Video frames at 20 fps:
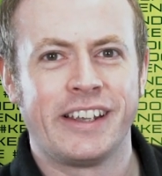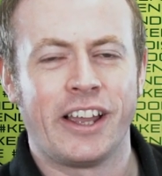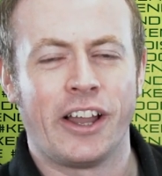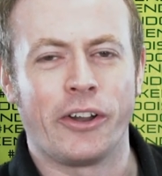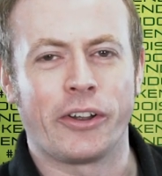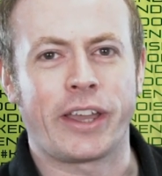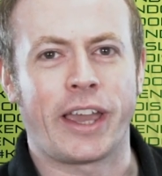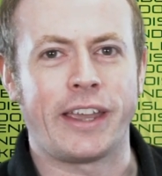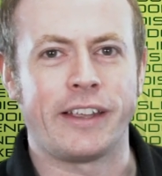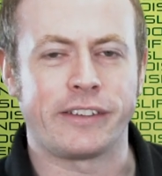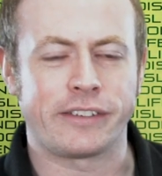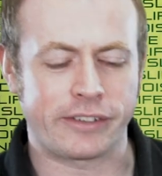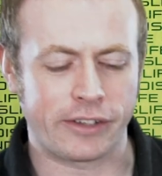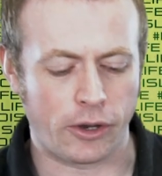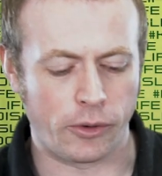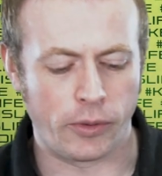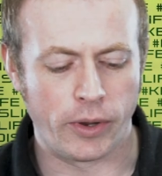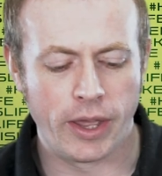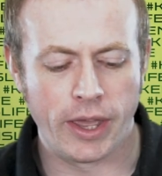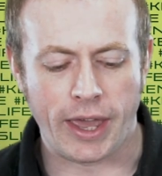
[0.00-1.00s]
Okay,
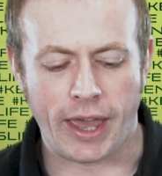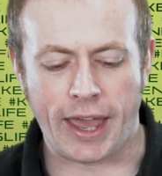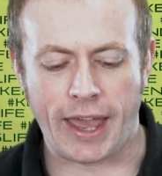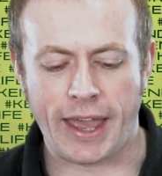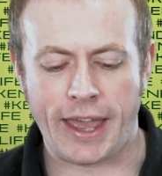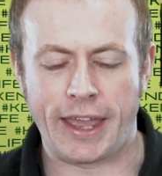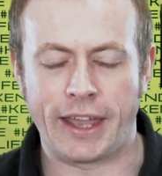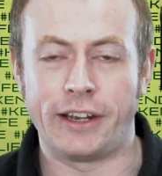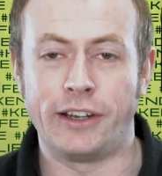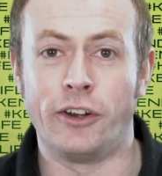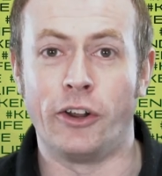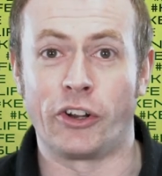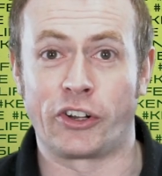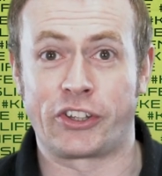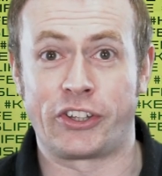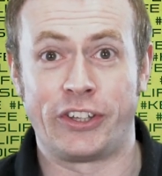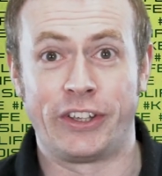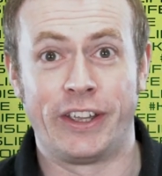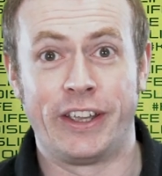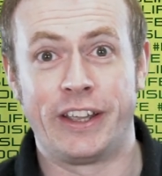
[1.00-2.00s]
so uh,
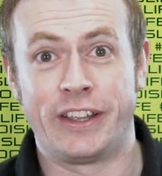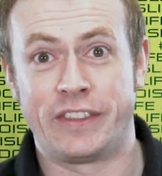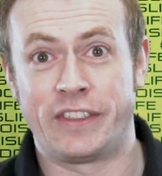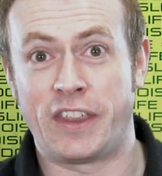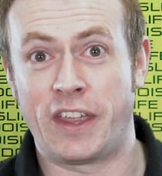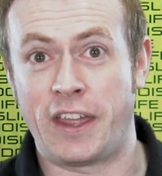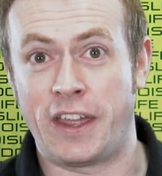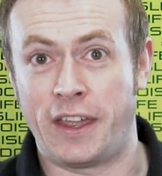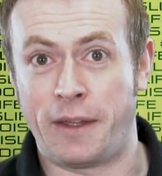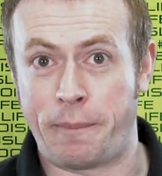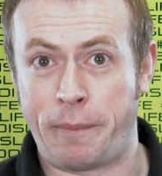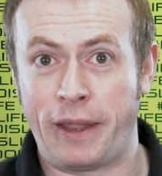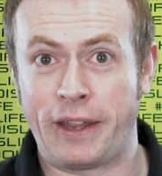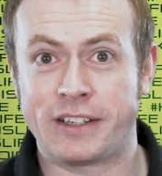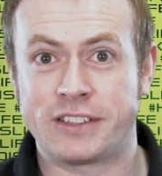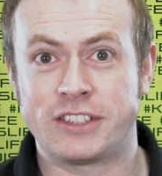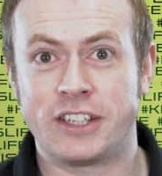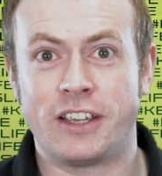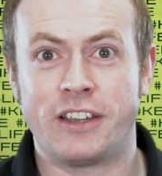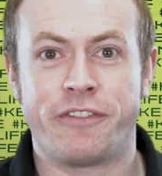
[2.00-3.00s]
look. The
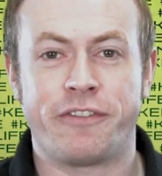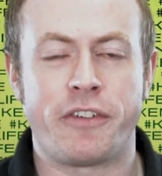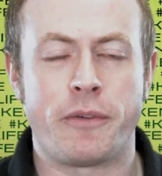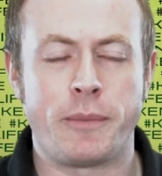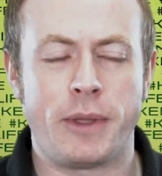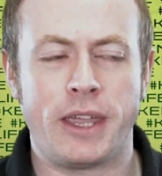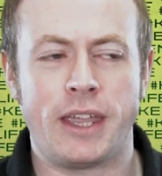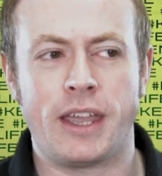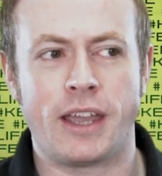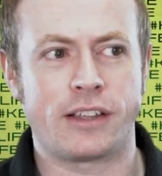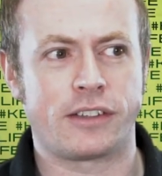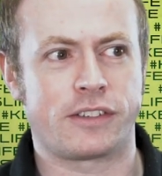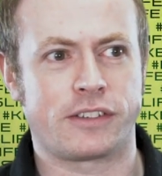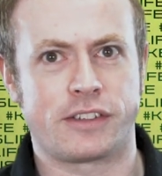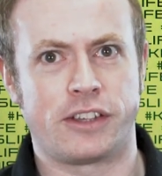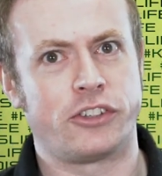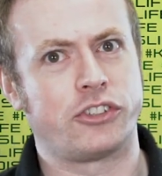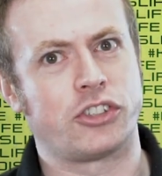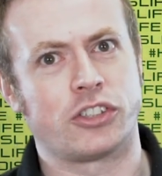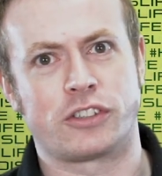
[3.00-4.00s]
picture for me is
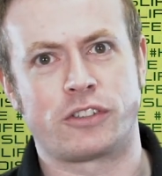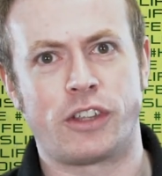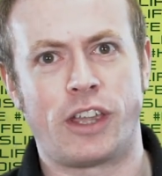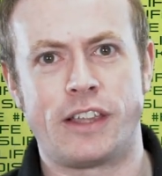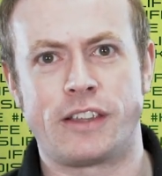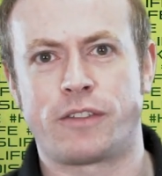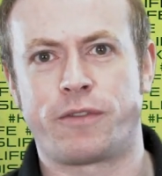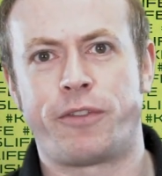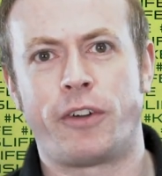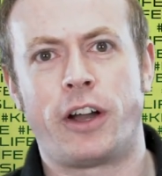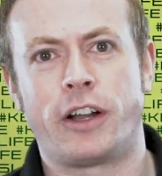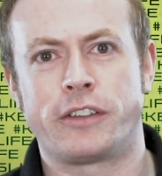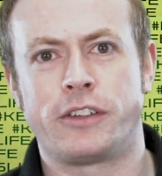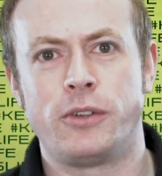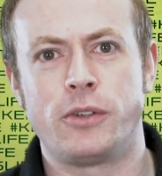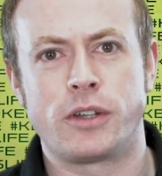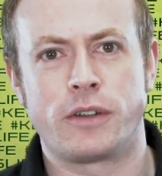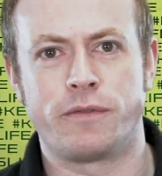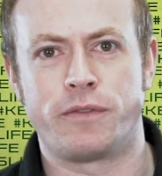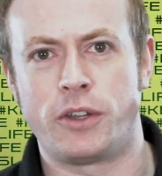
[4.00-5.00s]
just, it's far
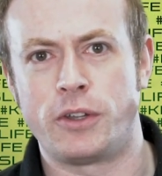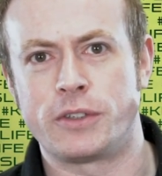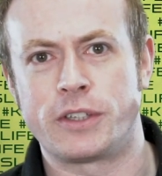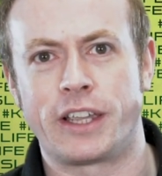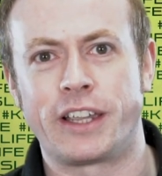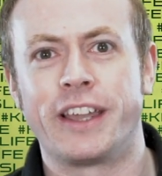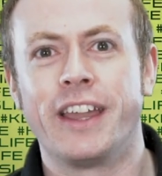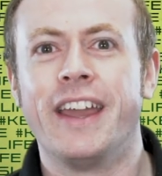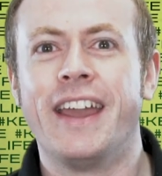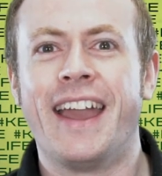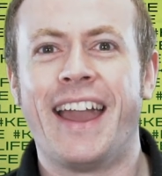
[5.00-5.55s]
too confusing.